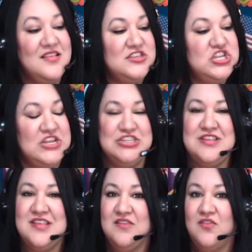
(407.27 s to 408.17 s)

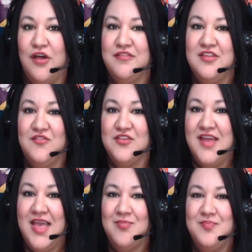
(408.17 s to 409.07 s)
changes and evolves over
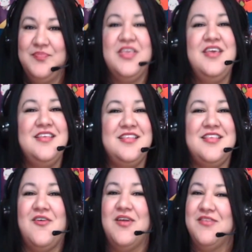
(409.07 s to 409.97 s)
time.
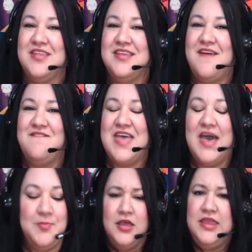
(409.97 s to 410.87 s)
So I really love that.
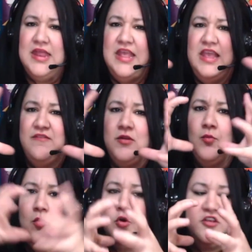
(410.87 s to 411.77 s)
Getting even
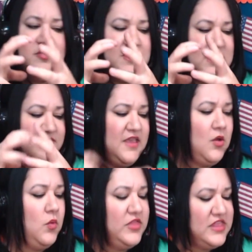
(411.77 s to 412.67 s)
more specific,
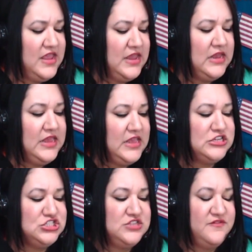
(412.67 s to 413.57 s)
within
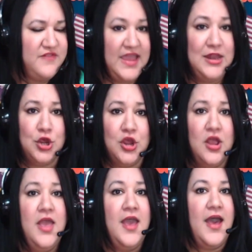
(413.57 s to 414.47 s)
each divider,
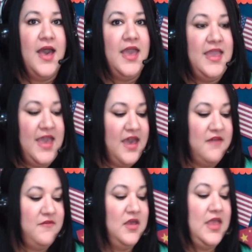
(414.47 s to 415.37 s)
I
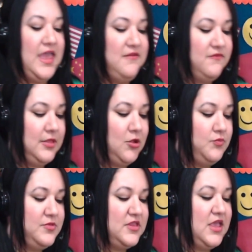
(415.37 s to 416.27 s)
have
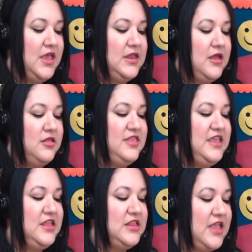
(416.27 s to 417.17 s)
envelopes. Now
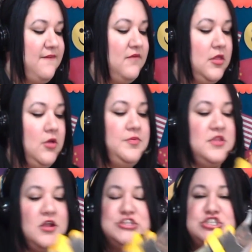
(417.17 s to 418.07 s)
these envelopes
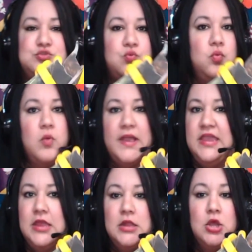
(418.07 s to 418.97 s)
are just
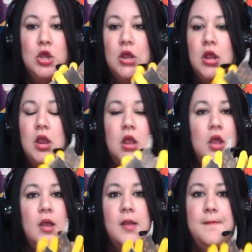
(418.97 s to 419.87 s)
regular
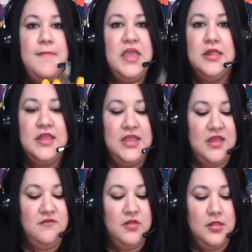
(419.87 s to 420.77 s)
mailing
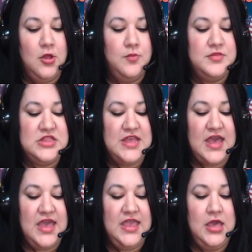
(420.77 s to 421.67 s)
envelopes that
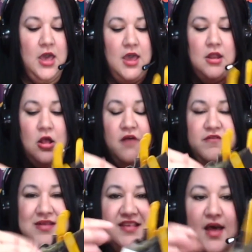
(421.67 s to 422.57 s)
I cut off
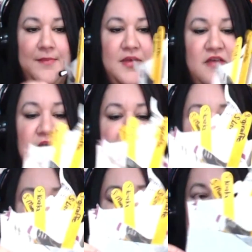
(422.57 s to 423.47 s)
the top of and I